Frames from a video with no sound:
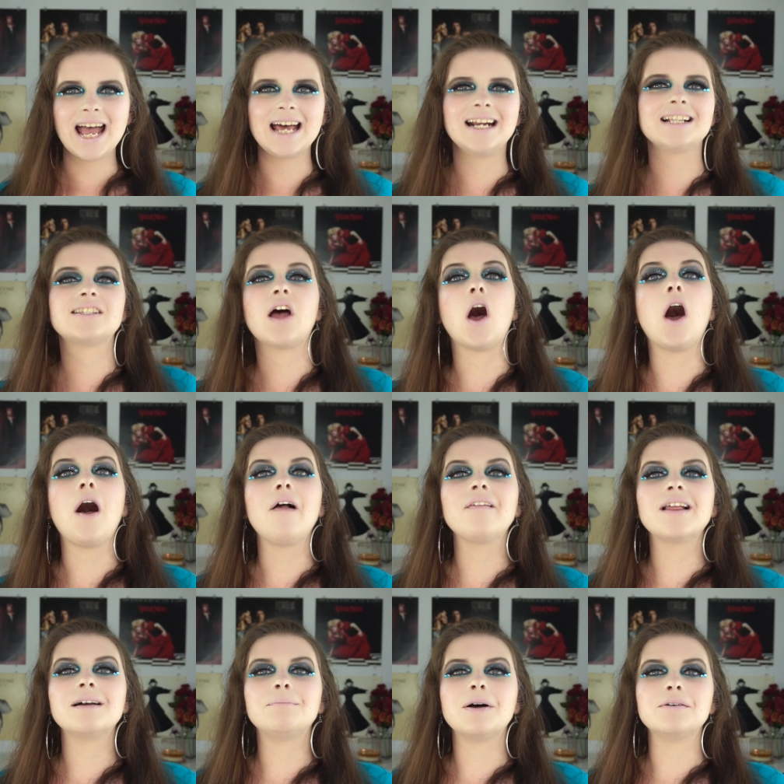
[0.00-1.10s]
and it's
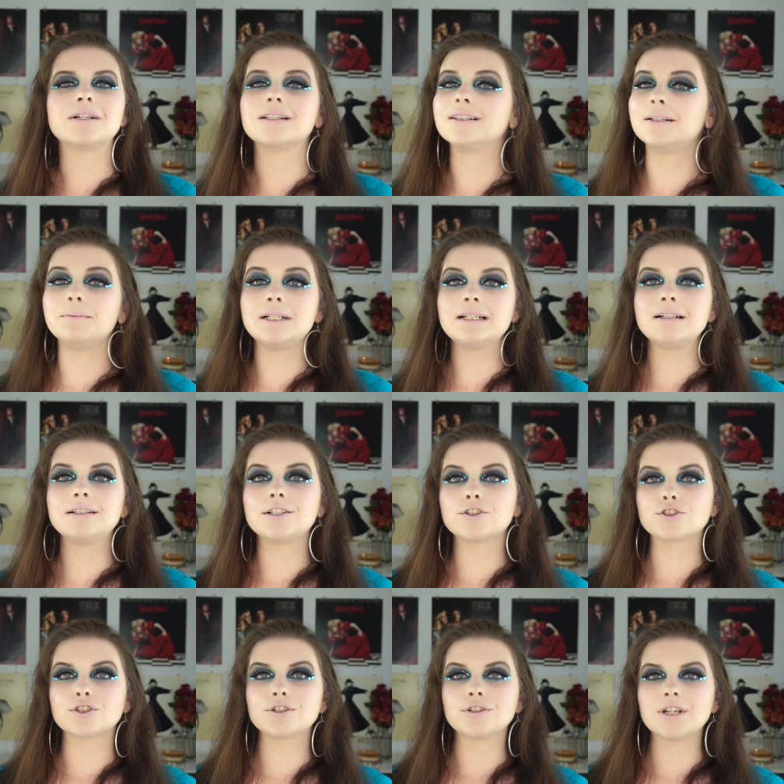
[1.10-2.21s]
all about limited
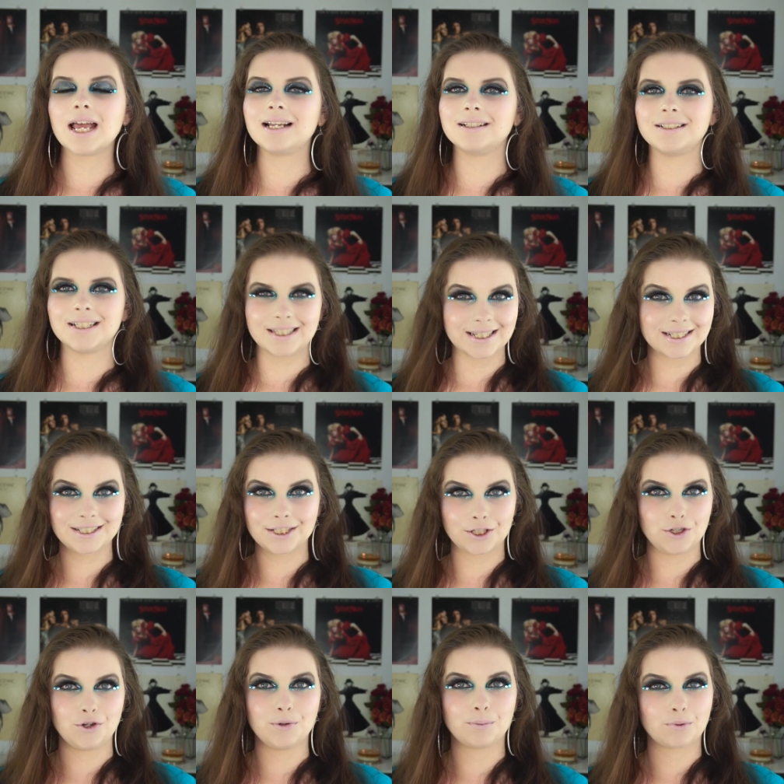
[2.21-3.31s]
edition and
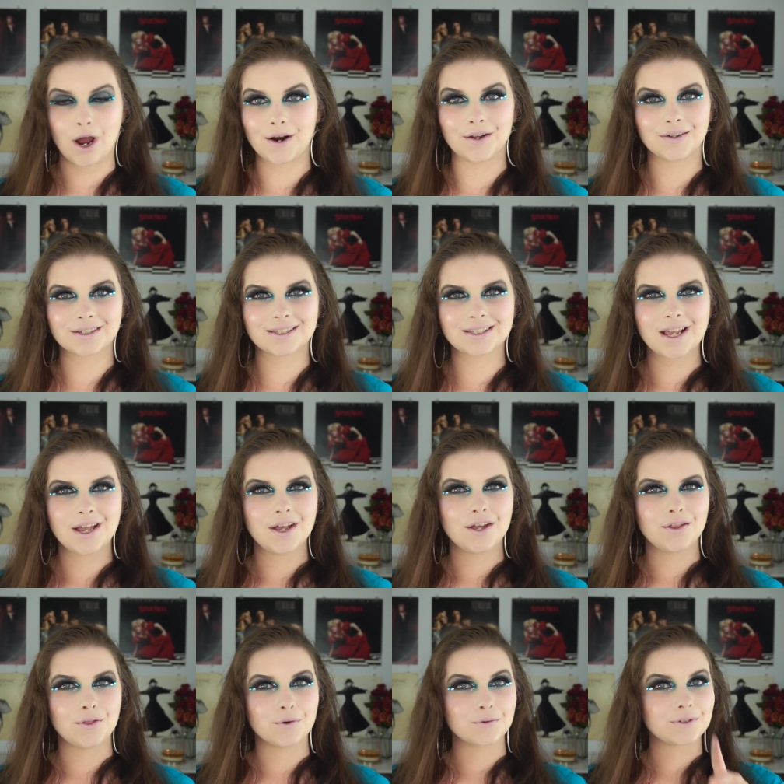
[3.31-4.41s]
discontinued products.
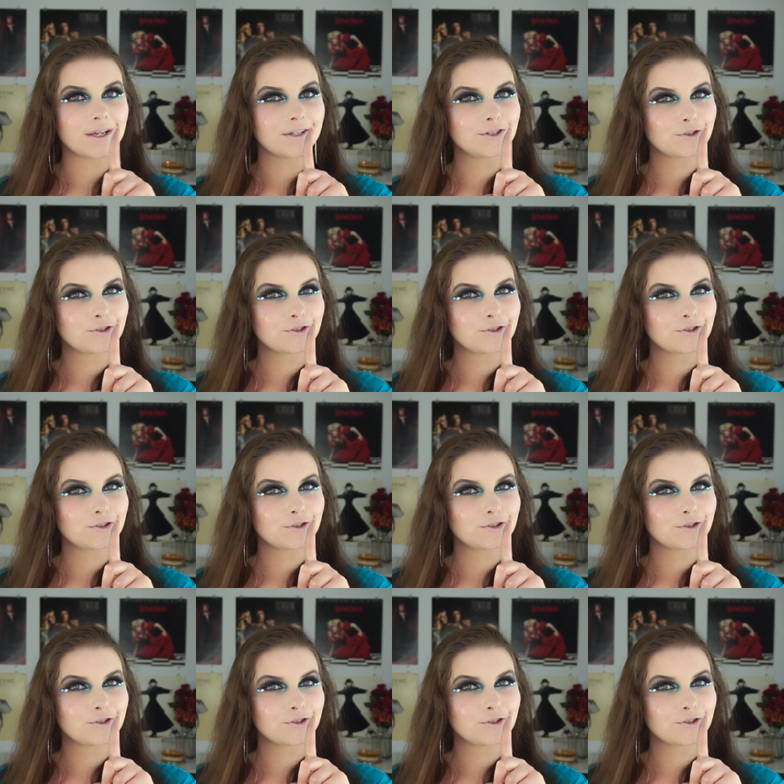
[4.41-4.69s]
Those